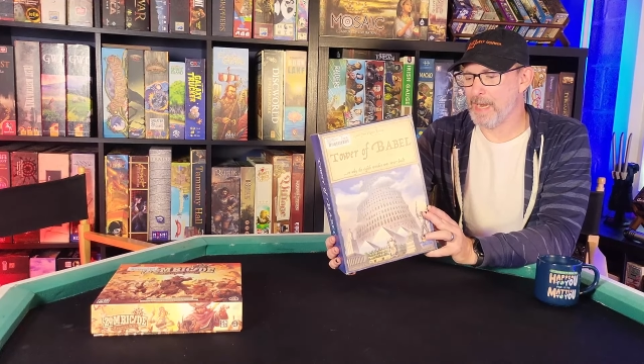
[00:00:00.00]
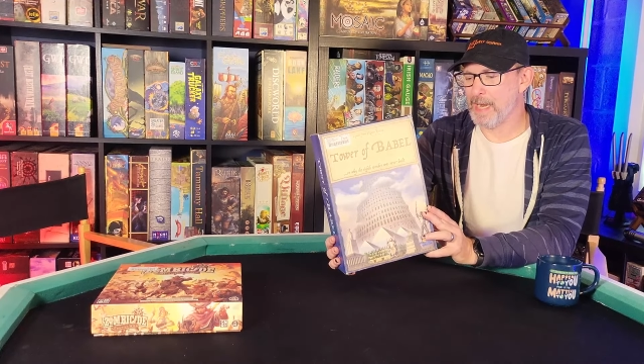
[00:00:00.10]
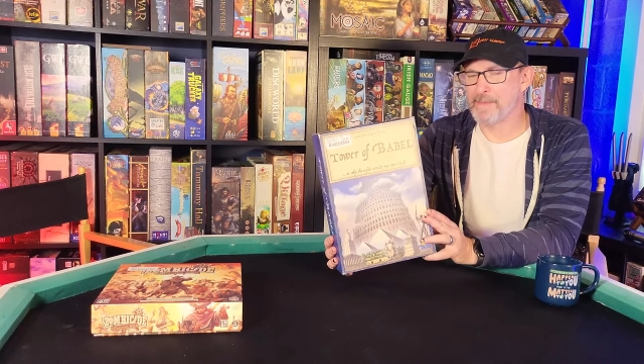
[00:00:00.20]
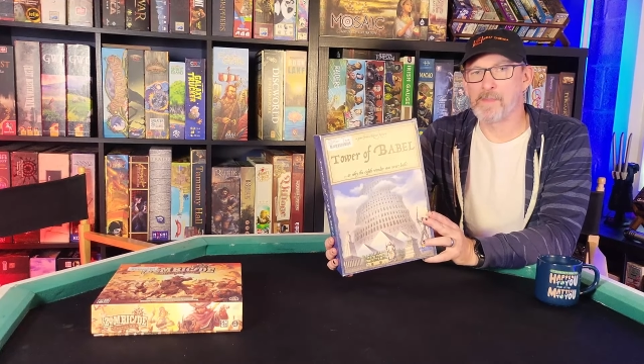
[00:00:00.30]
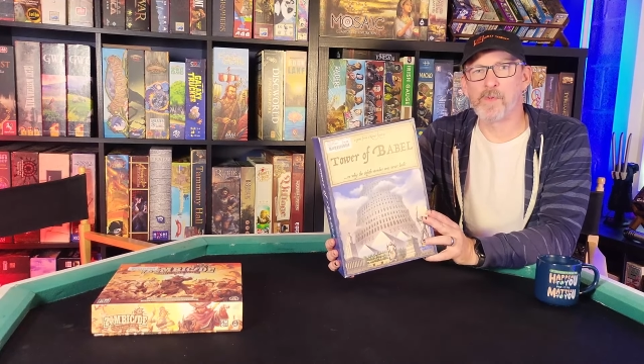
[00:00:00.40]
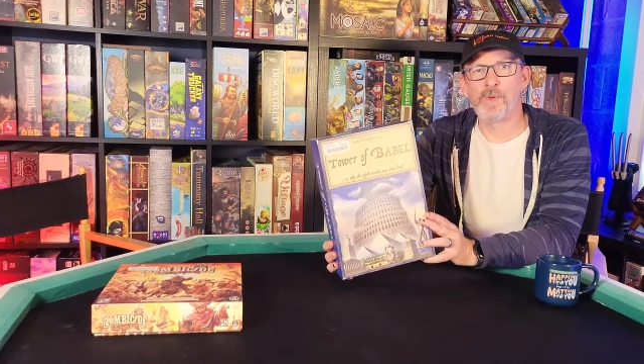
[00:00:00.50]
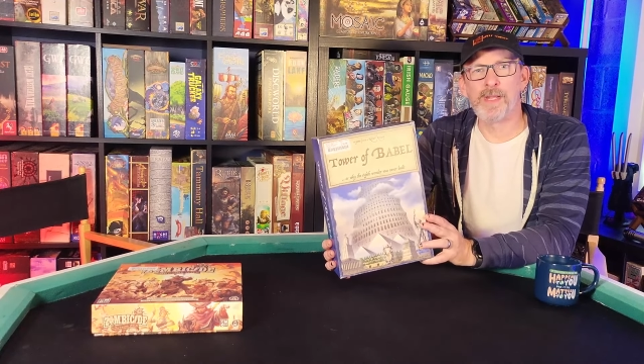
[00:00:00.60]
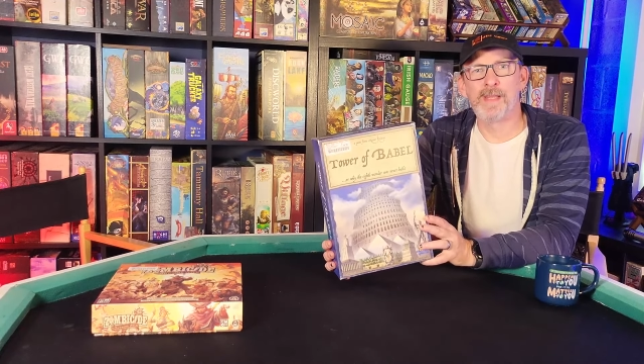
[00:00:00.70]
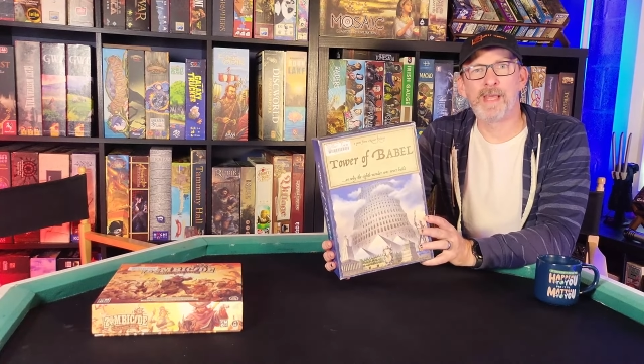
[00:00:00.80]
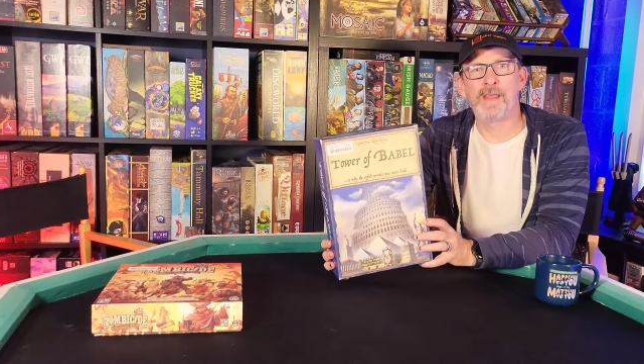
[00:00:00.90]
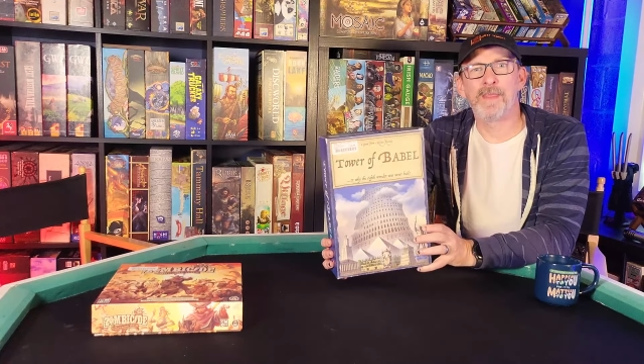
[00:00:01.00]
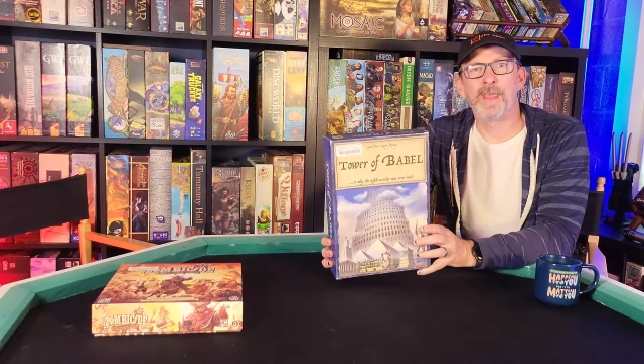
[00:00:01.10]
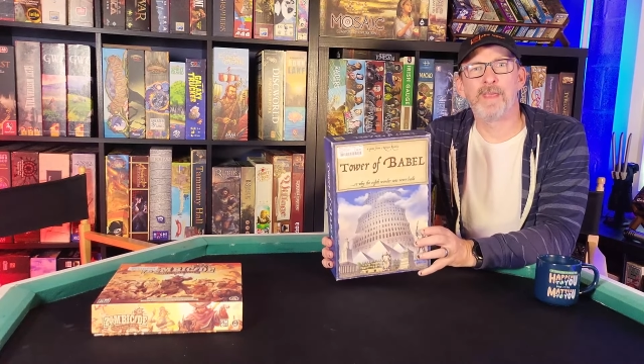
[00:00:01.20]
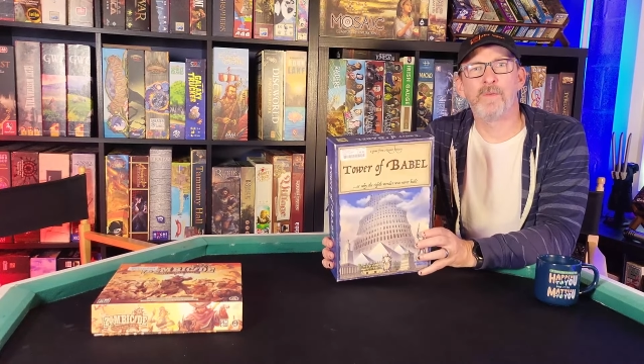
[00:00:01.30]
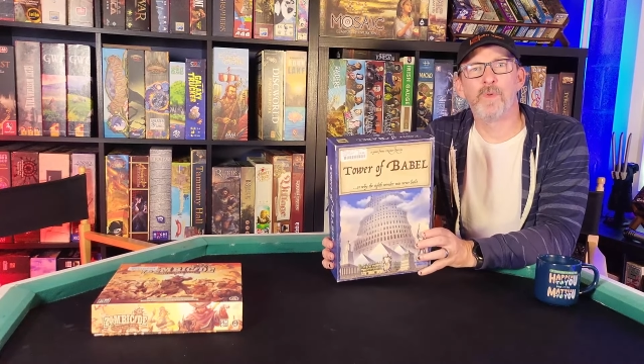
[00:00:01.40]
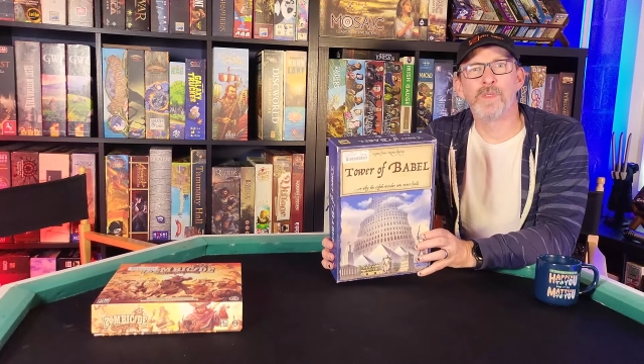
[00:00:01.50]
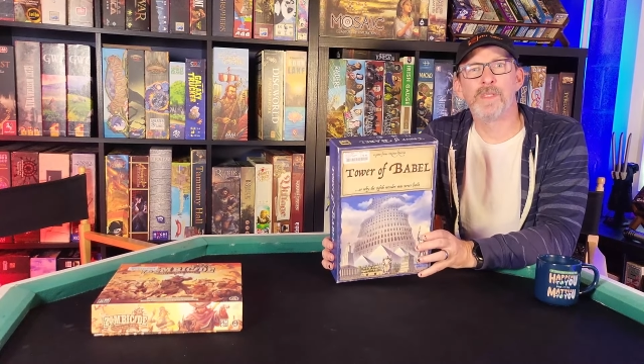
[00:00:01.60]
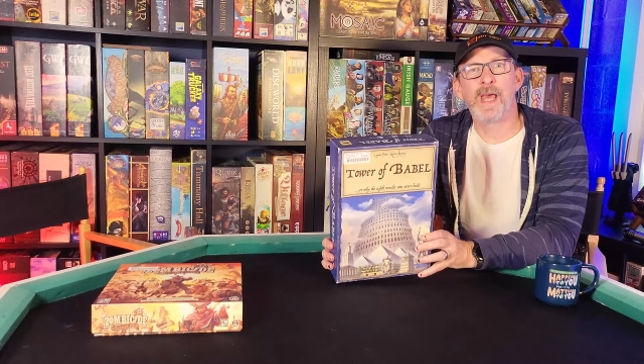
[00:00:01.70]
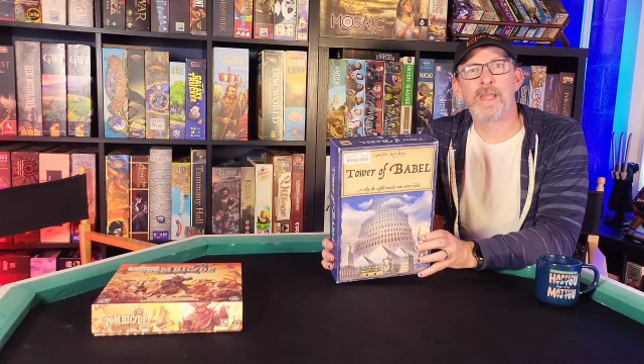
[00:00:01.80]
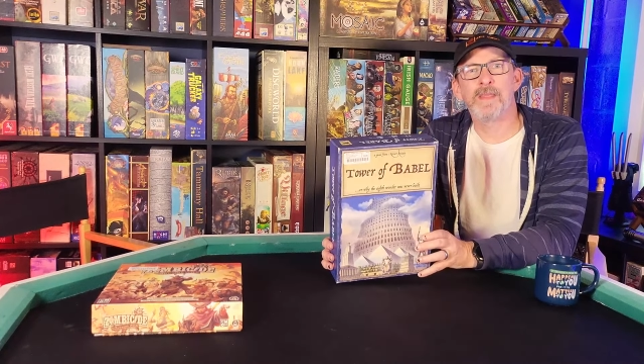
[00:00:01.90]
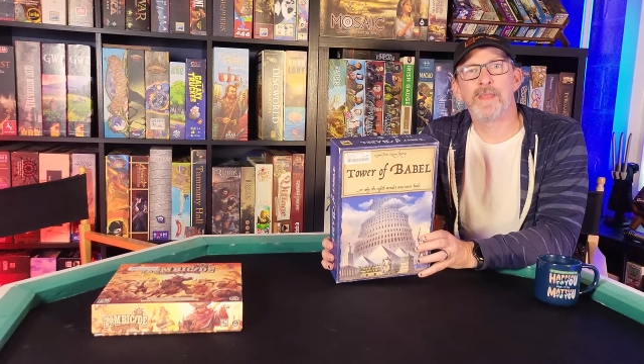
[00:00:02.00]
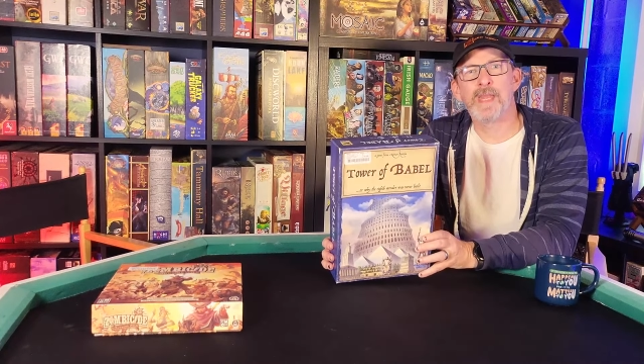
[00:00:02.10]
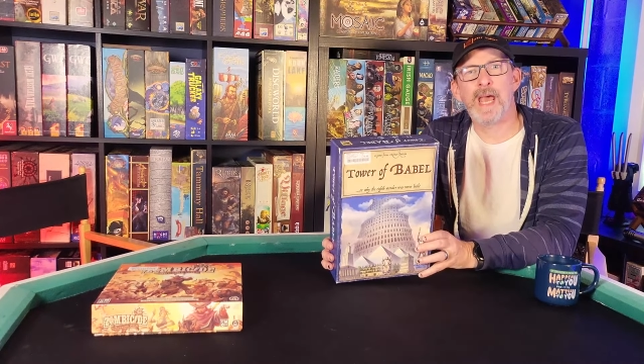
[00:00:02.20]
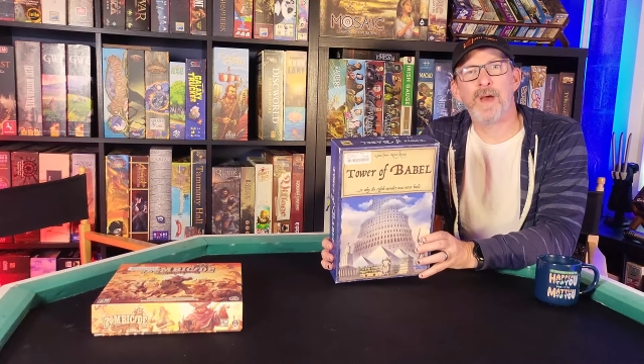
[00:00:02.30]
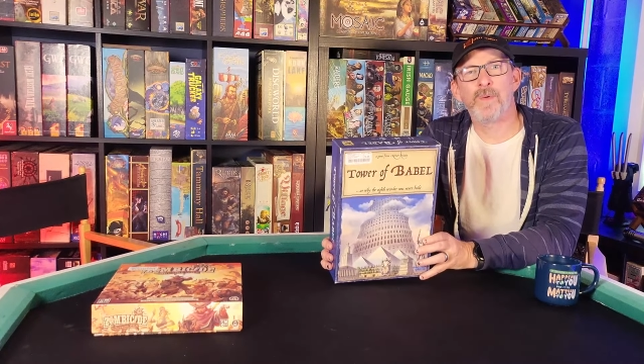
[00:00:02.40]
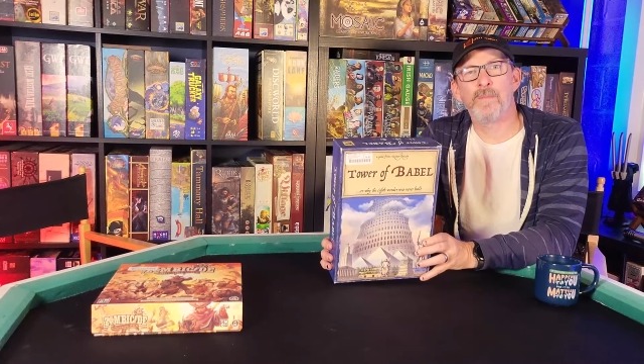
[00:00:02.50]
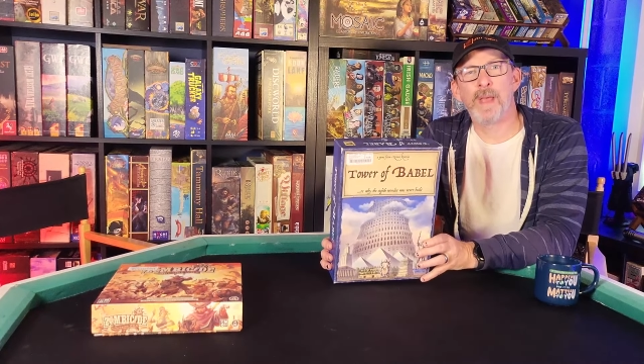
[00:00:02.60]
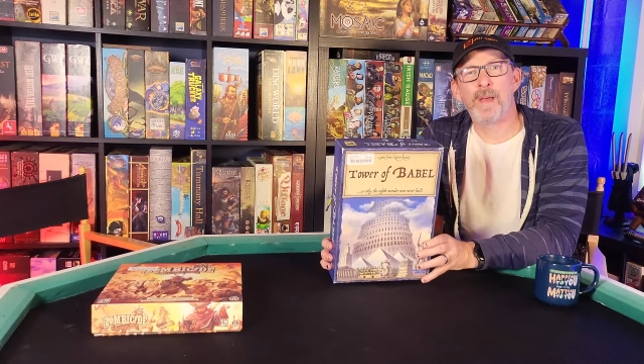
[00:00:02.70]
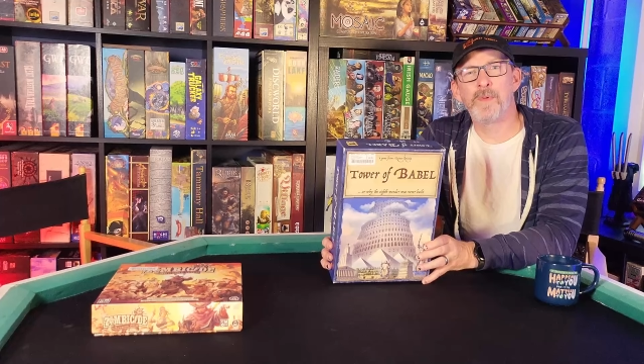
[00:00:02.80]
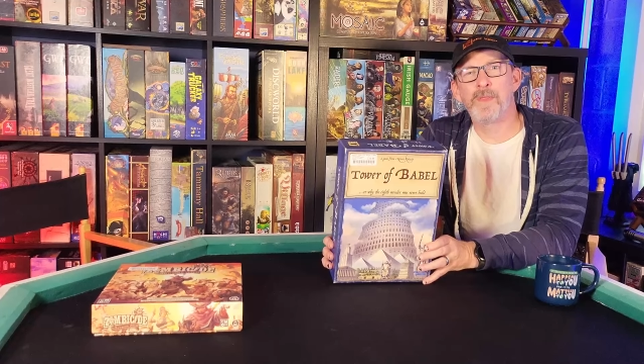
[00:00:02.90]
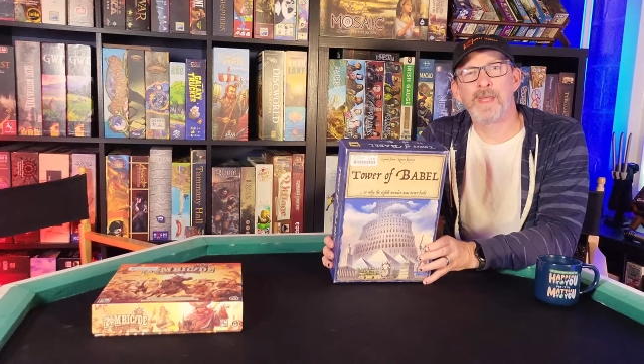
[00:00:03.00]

I remember reading that and thinking, was that the Tower of Babel